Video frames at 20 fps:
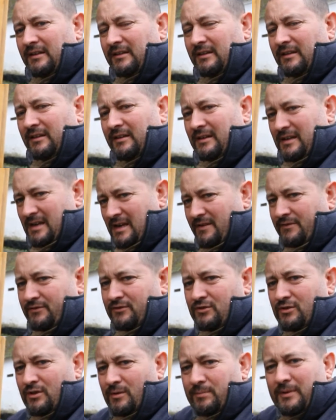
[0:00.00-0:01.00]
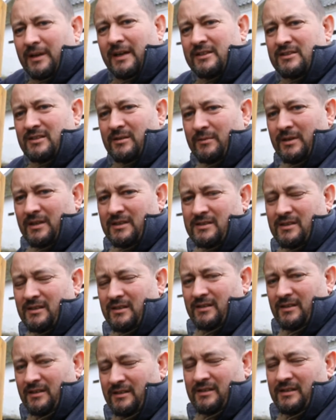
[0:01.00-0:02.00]
I have to apply some
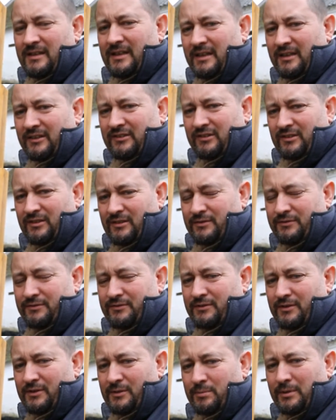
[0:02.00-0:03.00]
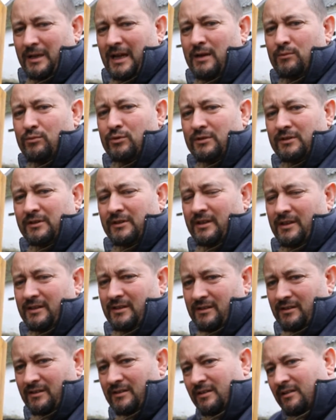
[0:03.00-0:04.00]
extra layers of plywood
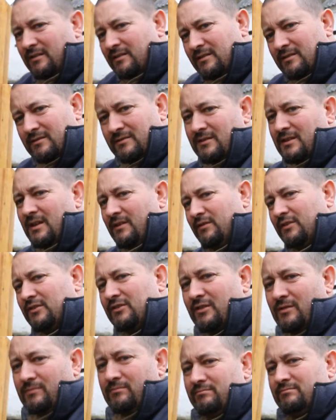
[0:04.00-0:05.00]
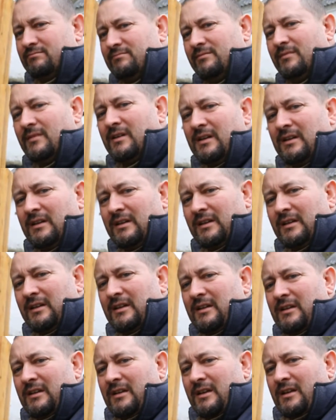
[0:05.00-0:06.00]
and give it some
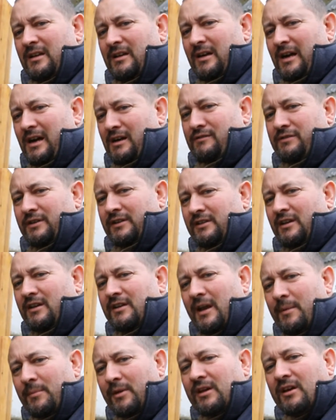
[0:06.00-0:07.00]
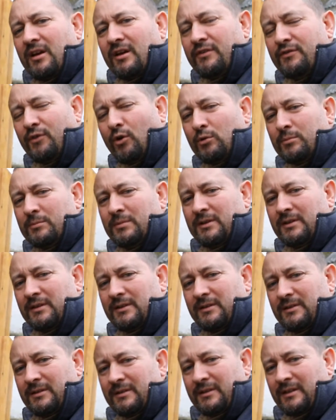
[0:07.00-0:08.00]
aquadynamic form,
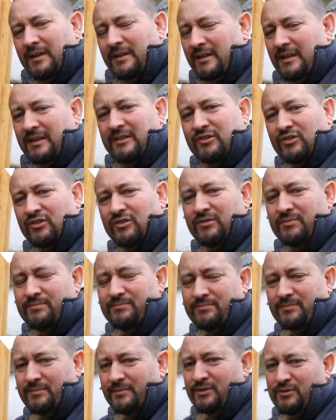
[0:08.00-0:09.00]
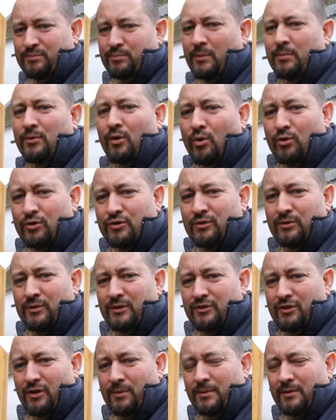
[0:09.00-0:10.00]
and it's probably also
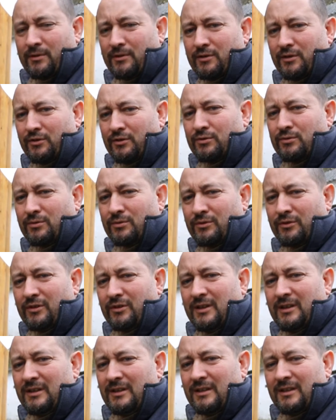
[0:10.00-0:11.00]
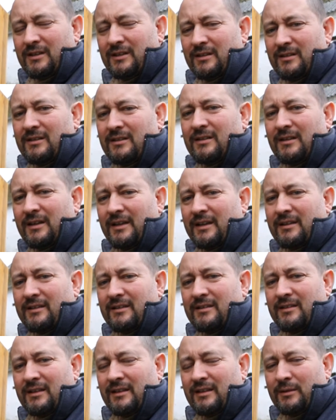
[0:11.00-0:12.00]
a job I'm going to do like
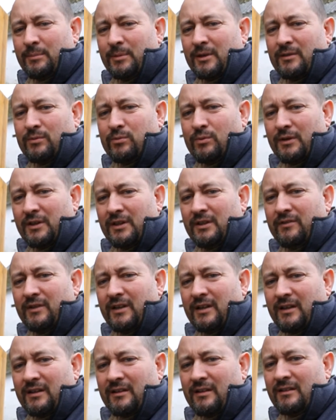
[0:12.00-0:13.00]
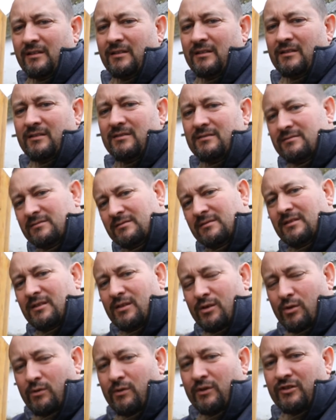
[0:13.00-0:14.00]
a little bit one evening, and then
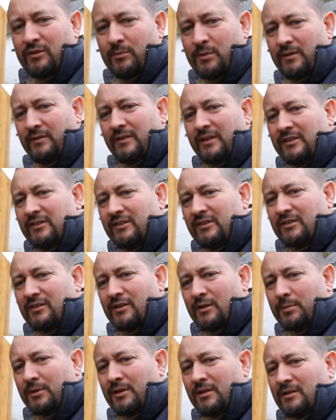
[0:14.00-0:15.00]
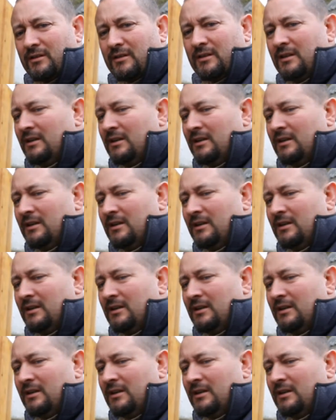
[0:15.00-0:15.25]
over some evenings it's going to be done.